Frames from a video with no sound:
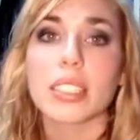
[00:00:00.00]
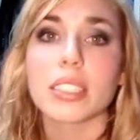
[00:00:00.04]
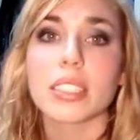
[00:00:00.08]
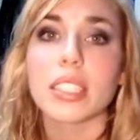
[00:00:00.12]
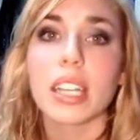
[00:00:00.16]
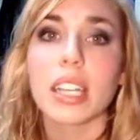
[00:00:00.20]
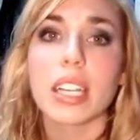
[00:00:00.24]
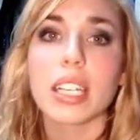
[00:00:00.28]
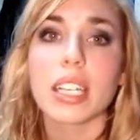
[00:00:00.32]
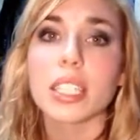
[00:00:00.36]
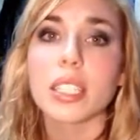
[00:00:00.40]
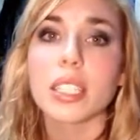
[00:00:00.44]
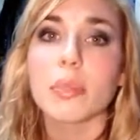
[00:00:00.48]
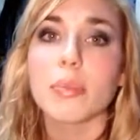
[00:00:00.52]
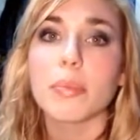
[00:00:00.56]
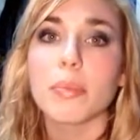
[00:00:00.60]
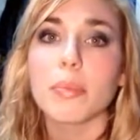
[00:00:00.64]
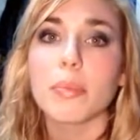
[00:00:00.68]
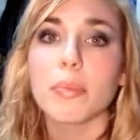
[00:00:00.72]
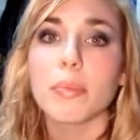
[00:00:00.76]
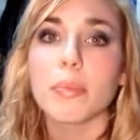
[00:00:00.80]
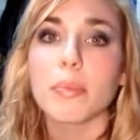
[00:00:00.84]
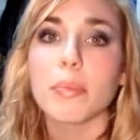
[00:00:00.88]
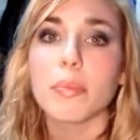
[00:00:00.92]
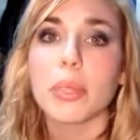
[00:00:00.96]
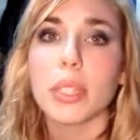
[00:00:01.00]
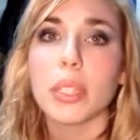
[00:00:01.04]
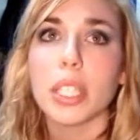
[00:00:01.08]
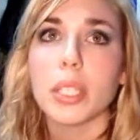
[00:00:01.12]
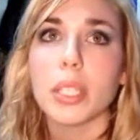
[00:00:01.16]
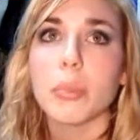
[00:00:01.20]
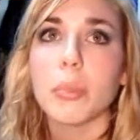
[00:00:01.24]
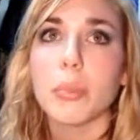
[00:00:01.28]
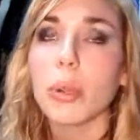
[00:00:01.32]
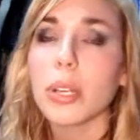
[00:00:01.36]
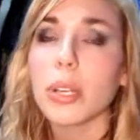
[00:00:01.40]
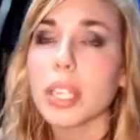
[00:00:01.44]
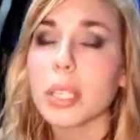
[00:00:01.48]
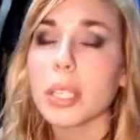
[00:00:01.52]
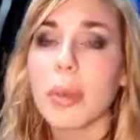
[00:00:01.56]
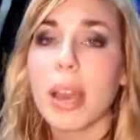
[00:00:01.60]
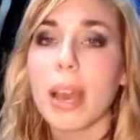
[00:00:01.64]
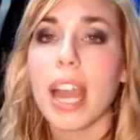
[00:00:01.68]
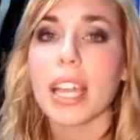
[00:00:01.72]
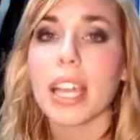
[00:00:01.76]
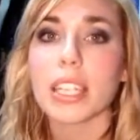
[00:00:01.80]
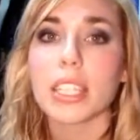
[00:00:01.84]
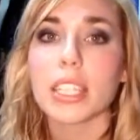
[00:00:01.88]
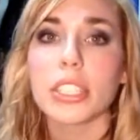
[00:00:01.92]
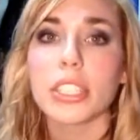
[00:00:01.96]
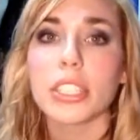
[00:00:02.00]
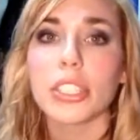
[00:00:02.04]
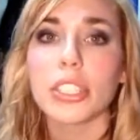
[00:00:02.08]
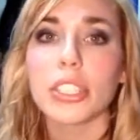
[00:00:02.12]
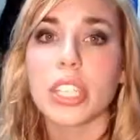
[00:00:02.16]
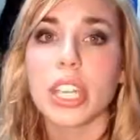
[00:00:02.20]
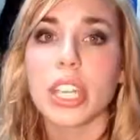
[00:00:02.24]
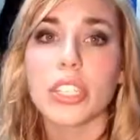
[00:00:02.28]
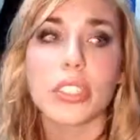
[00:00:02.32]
It's not going to be poorly packaged,